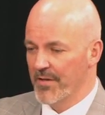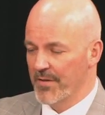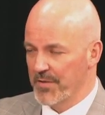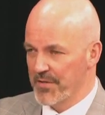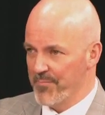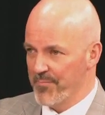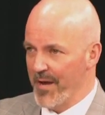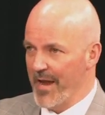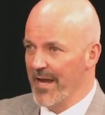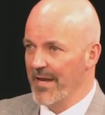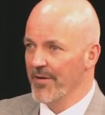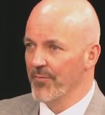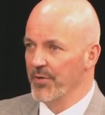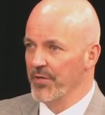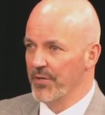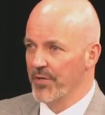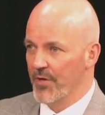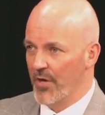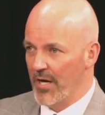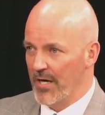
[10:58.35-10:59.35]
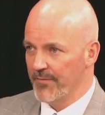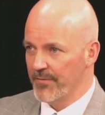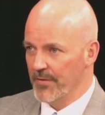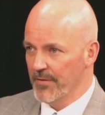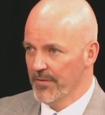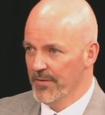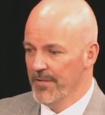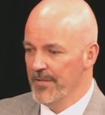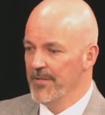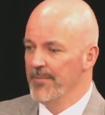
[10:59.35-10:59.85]
expanded what you could
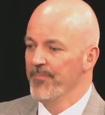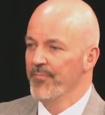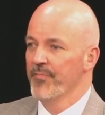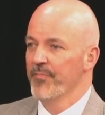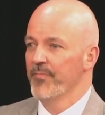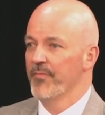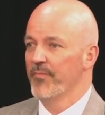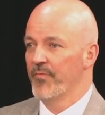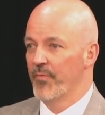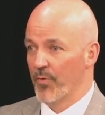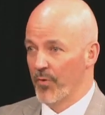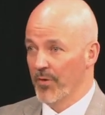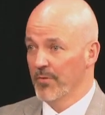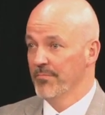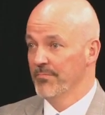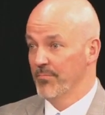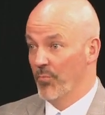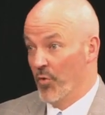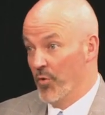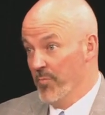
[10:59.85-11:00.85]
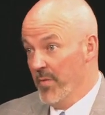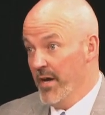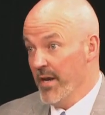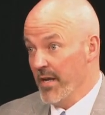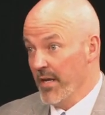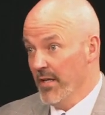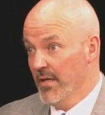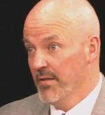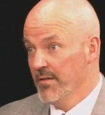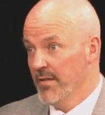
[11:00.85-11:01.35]
offer for more
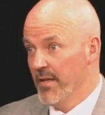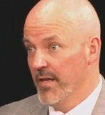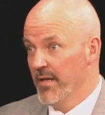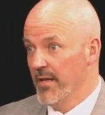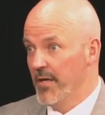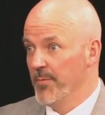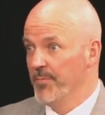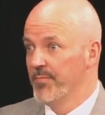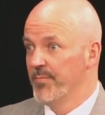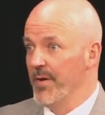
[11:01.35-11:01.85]
money that helped